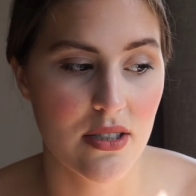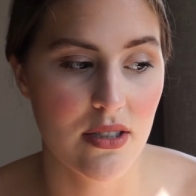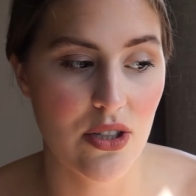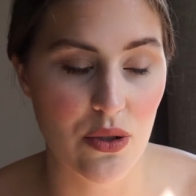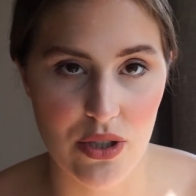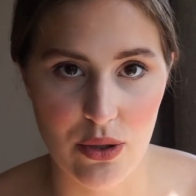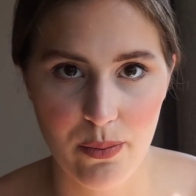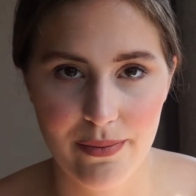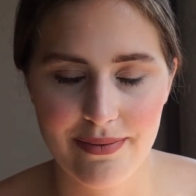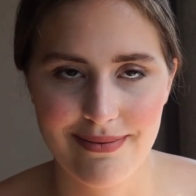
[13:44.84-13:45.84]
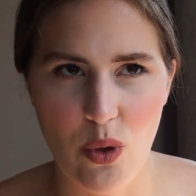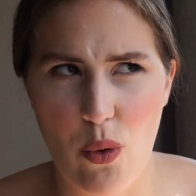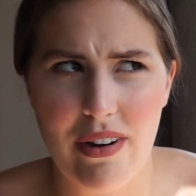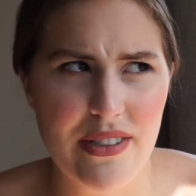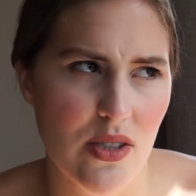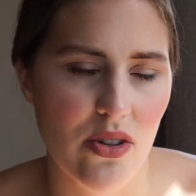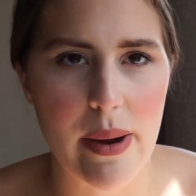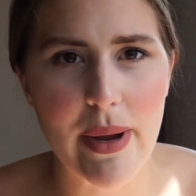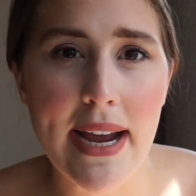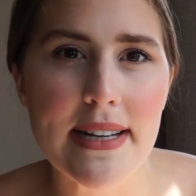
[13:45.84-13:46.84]
YouTube or
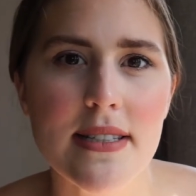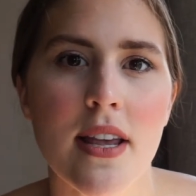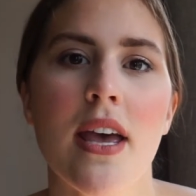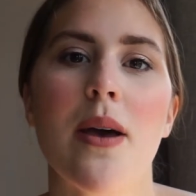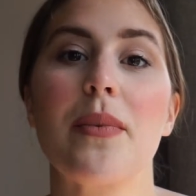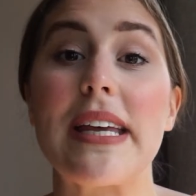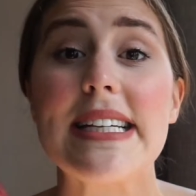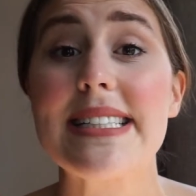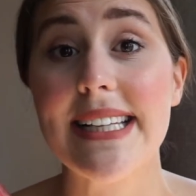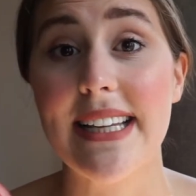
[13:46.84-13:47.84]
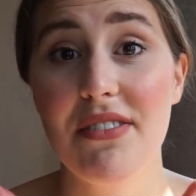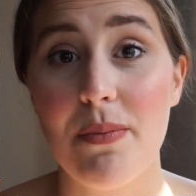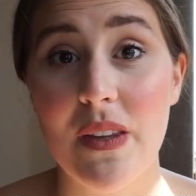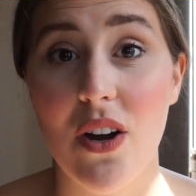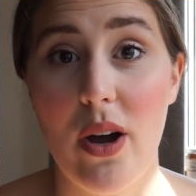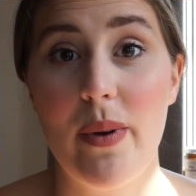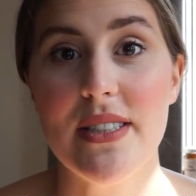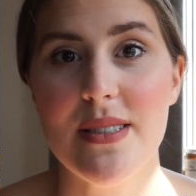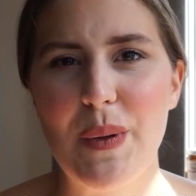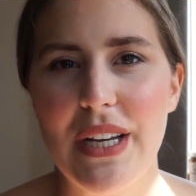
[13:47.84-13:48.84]
Instagram, I guess, please leave them in the
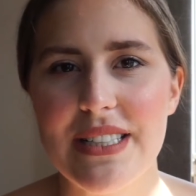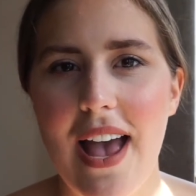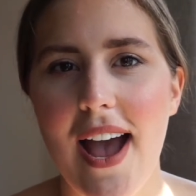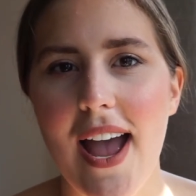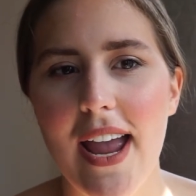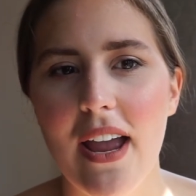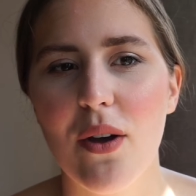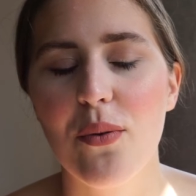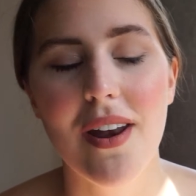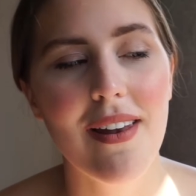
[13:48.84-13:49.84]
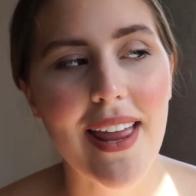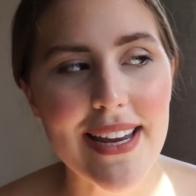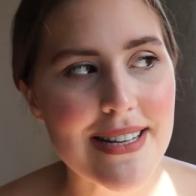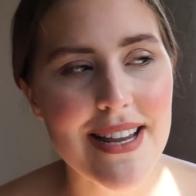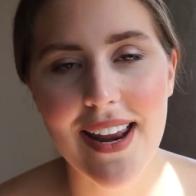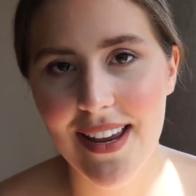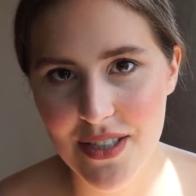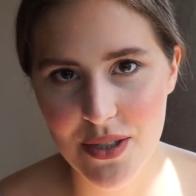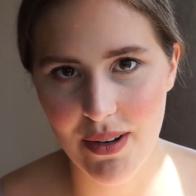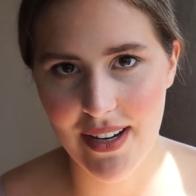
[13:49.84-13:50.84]
comments because I would like to get
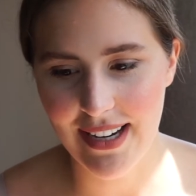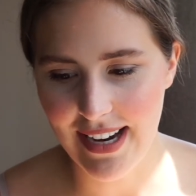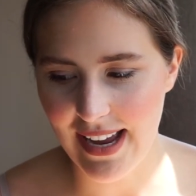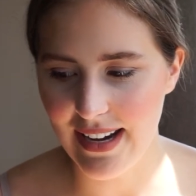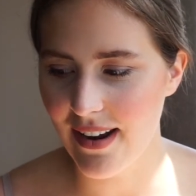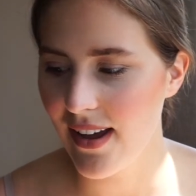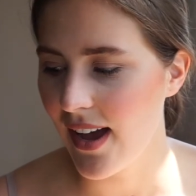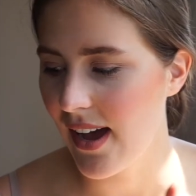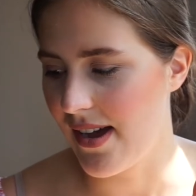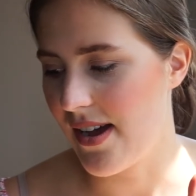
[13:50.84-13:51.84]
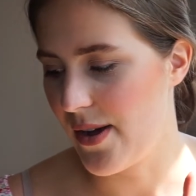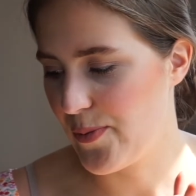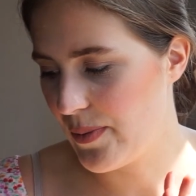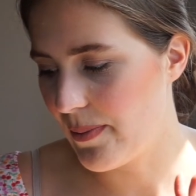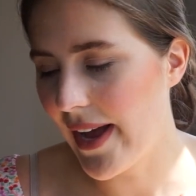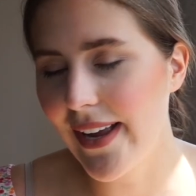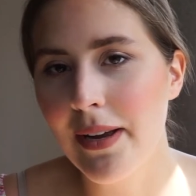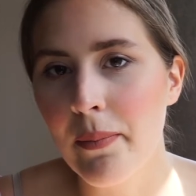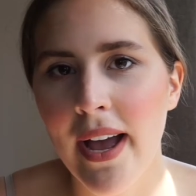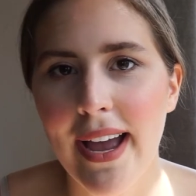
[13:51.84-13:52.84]
into it again.
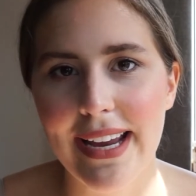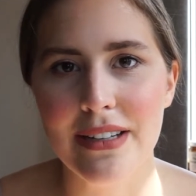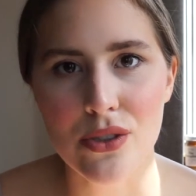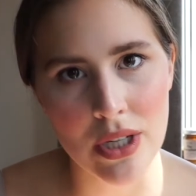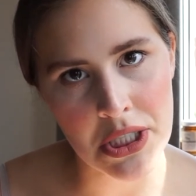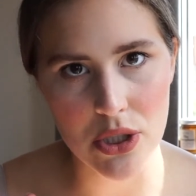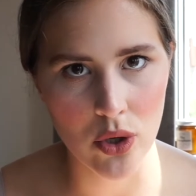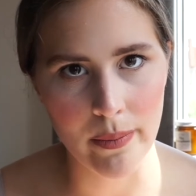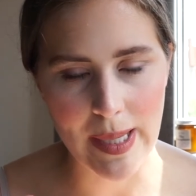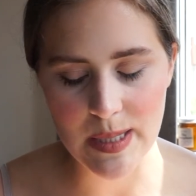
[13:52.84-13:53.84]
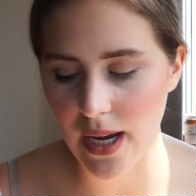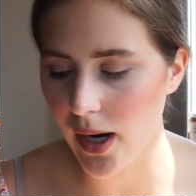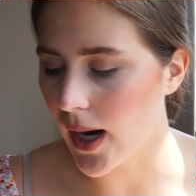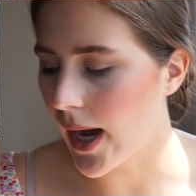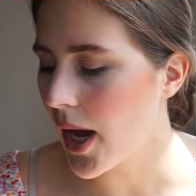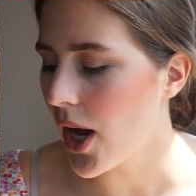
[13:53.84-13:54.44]
Buying my drugstore mascara